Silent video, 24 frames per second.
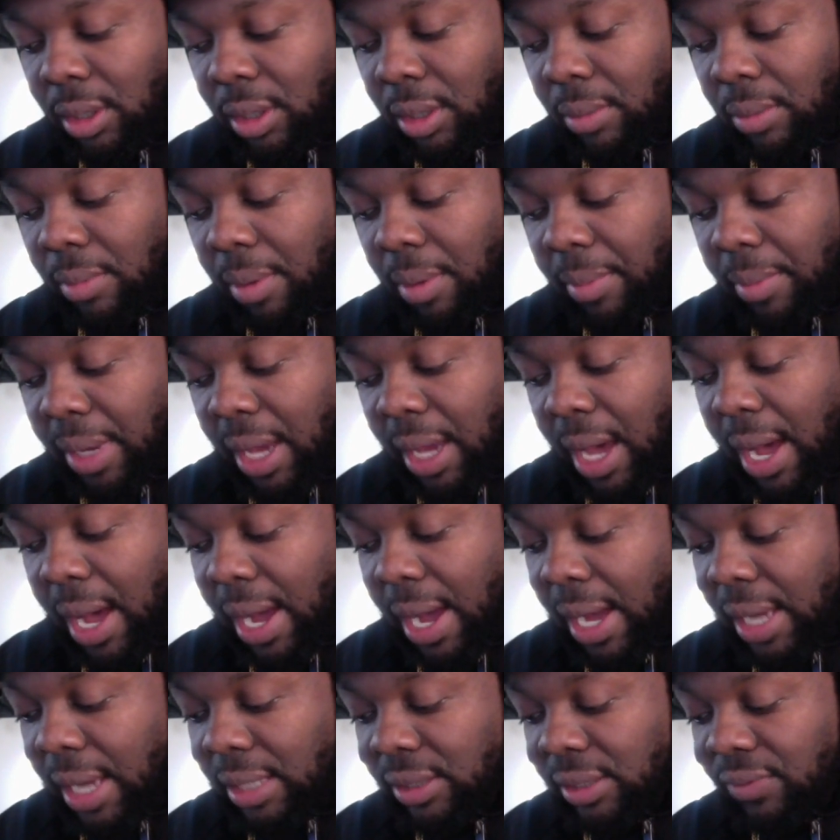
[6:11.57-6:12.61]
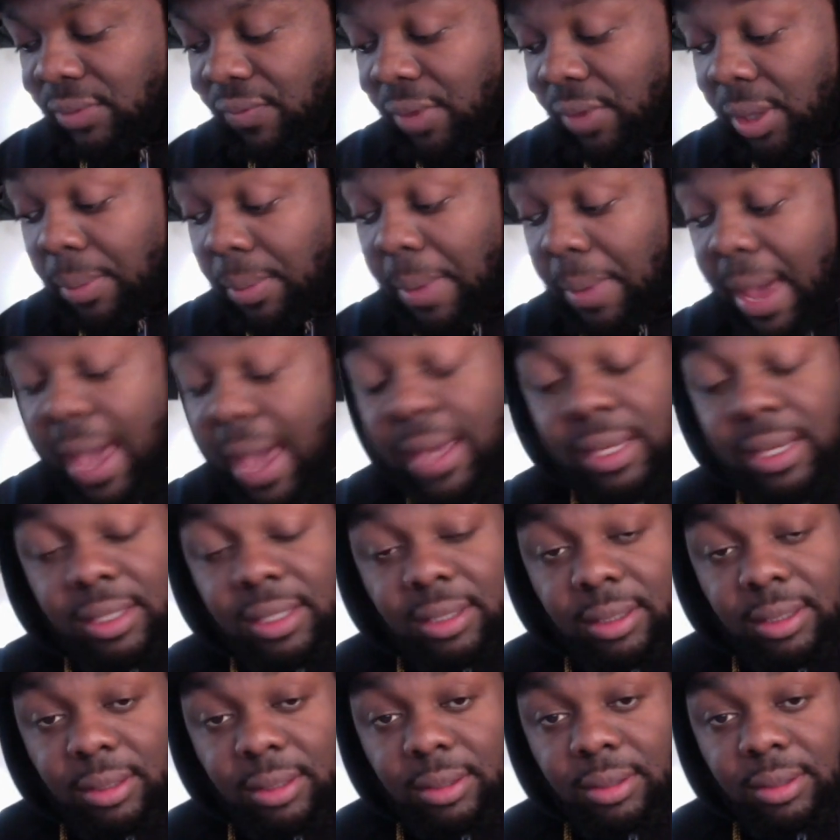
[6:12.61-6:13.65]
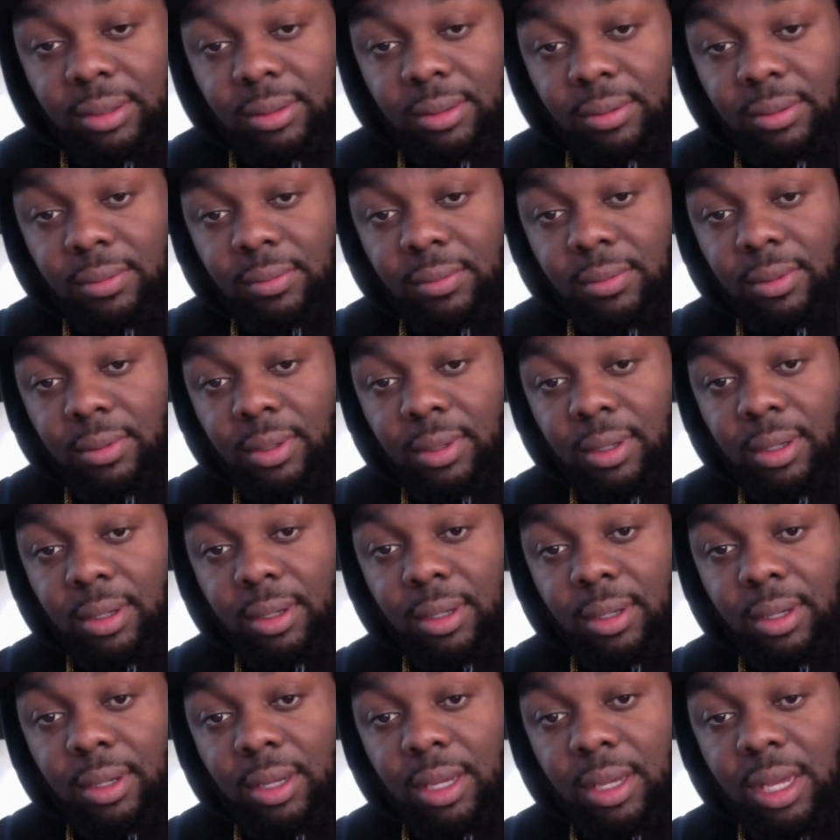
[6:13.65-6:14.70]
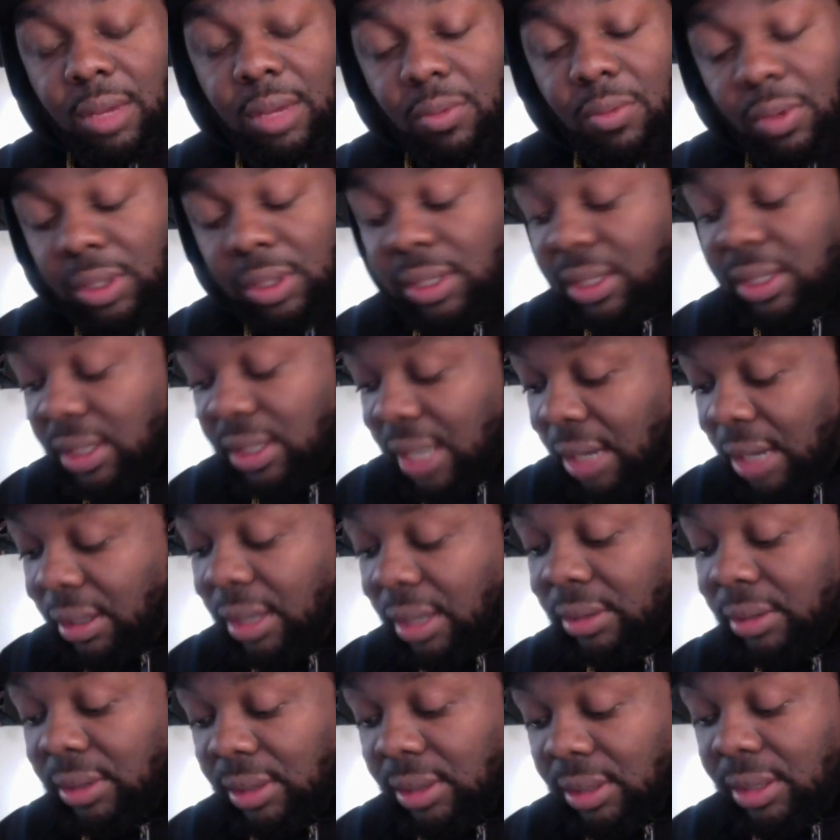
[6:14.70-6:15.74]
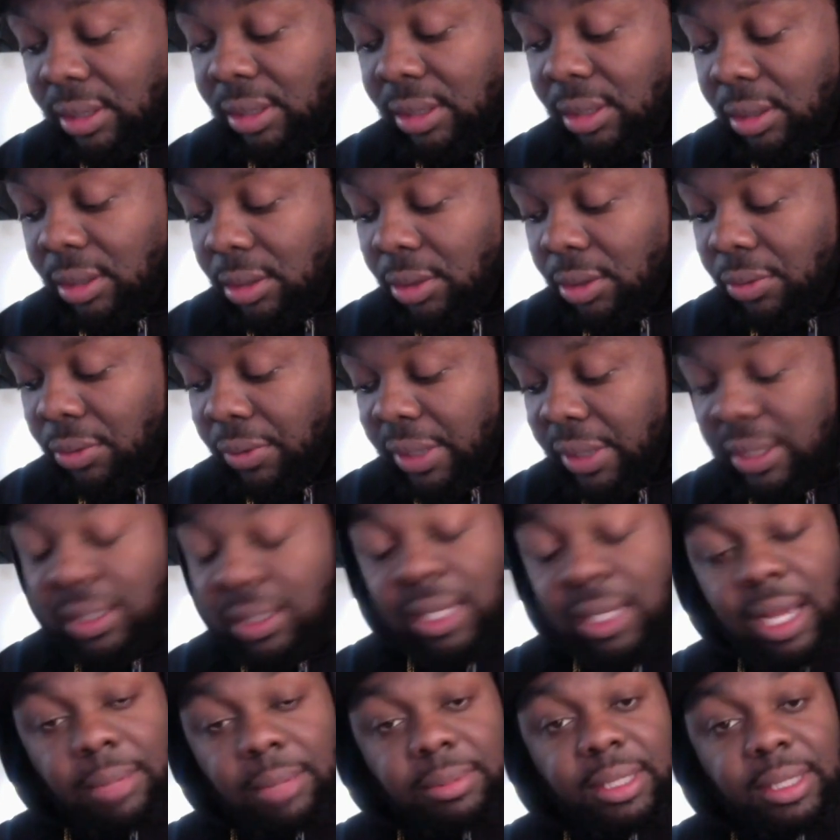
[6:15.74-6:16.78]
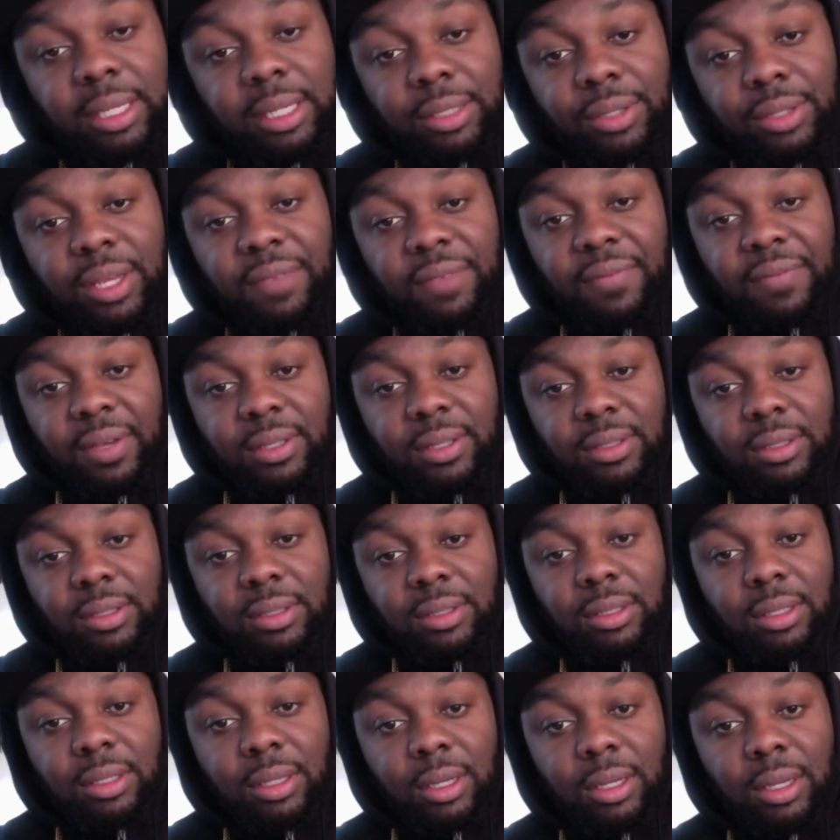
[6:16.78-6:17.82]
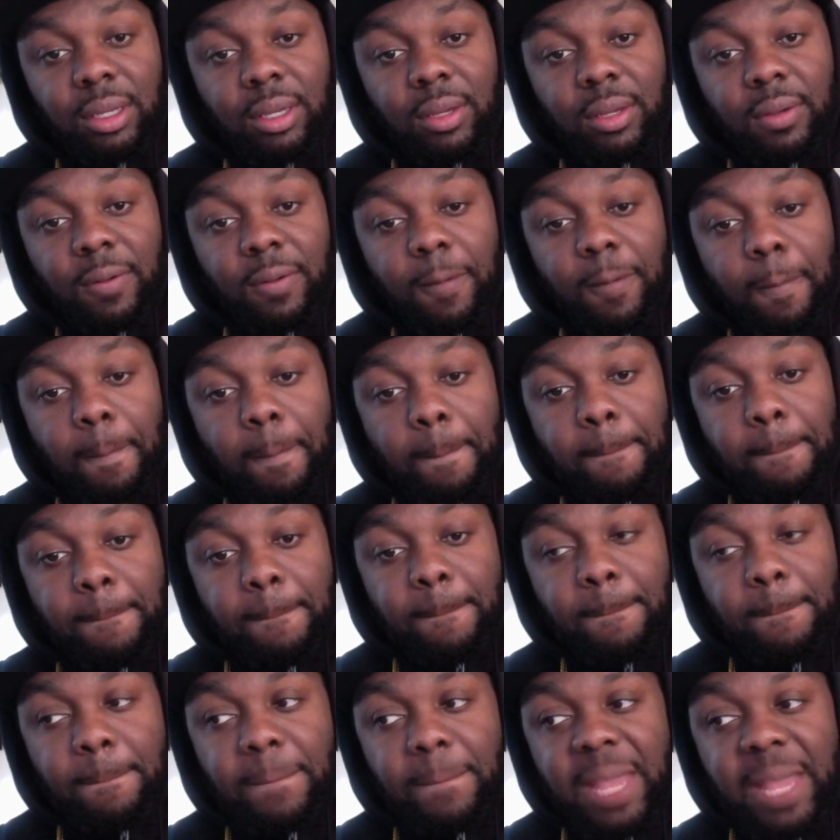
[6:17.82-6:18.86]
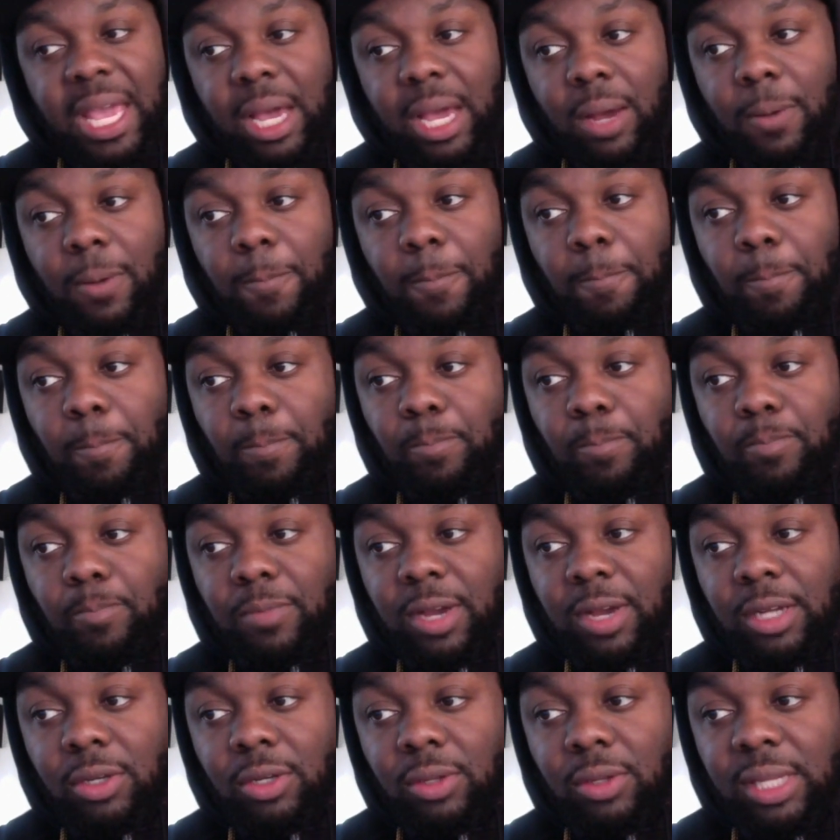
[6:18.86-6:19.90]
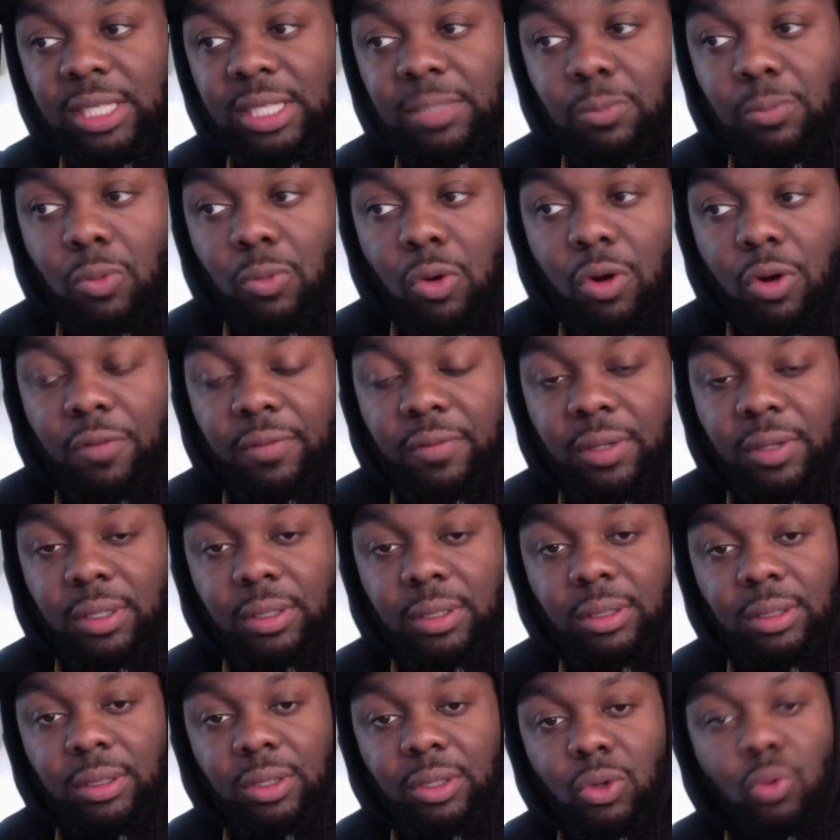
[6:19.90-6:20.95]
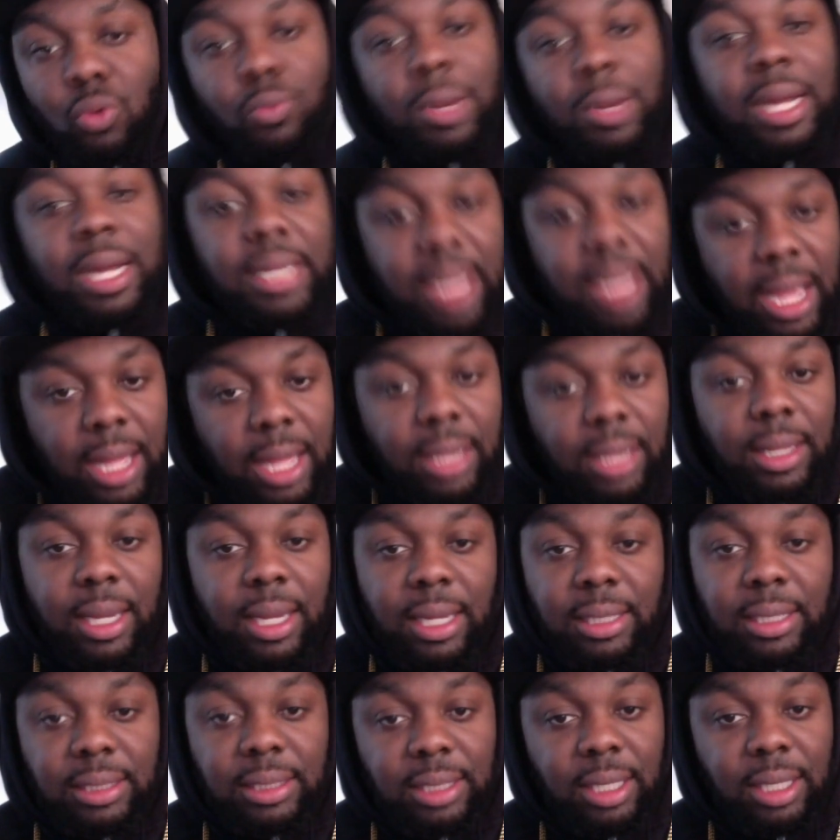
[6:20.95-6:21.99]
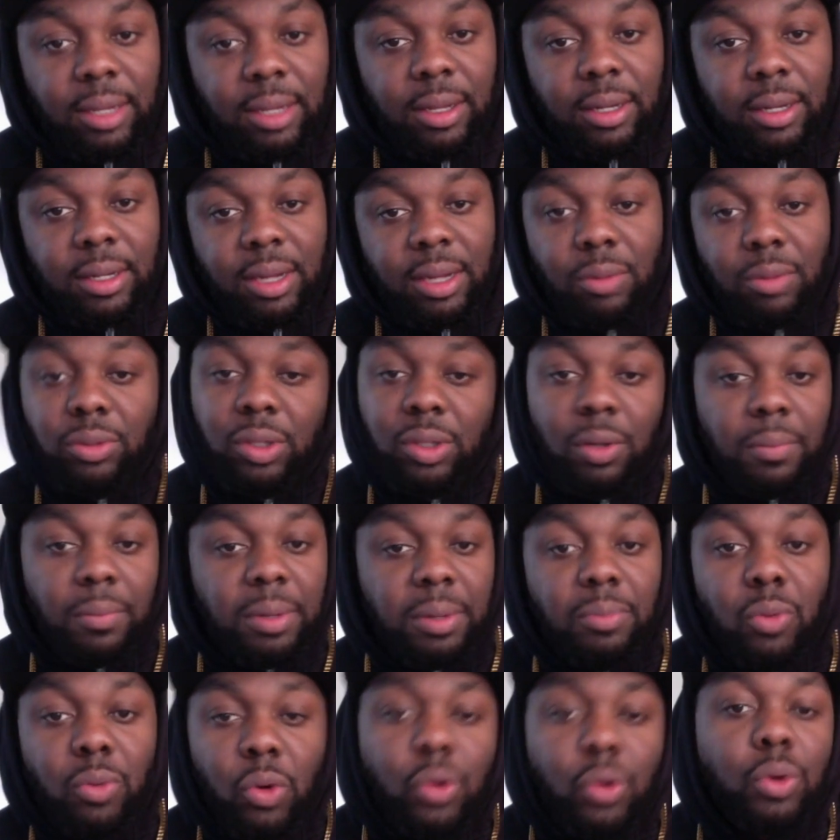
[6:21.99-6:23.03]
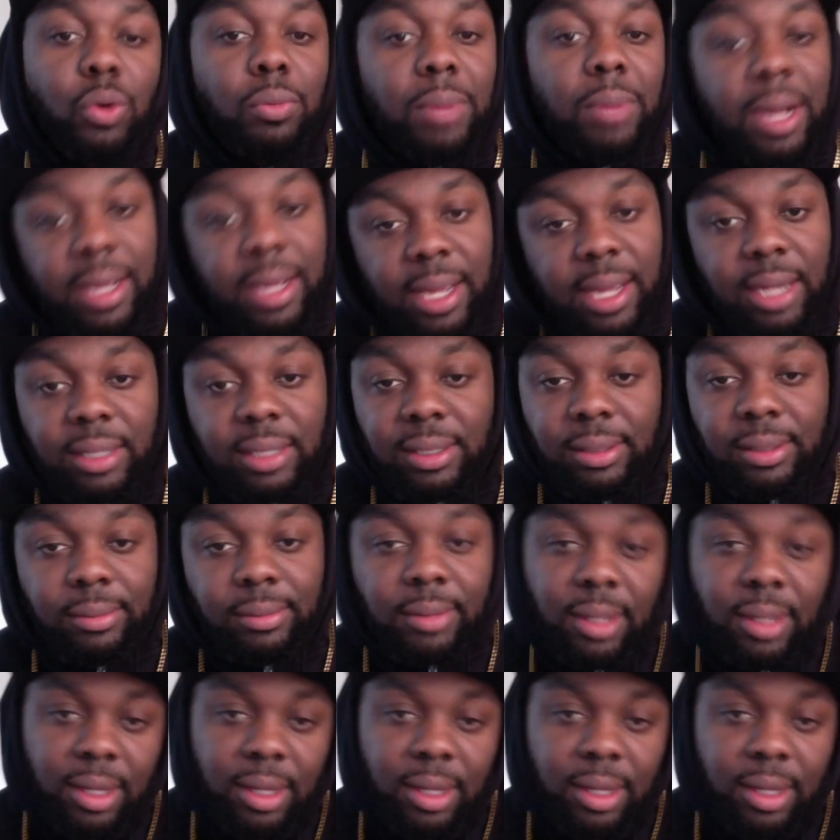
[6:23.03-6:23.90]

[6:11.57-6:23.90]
Eyes for the Packers. He wanted to shout out the grid's top 10 defenses. Now, I know that's more of a kumbaya. Like I said, there was going to be more kumbaya